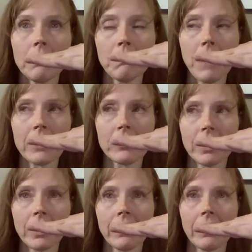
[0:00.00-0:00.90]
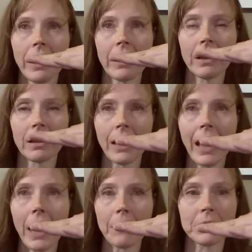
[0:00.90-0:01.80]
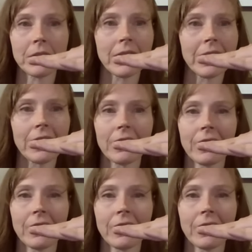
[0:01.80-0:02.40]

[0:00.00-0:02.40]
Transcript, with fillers: much in that collapse that they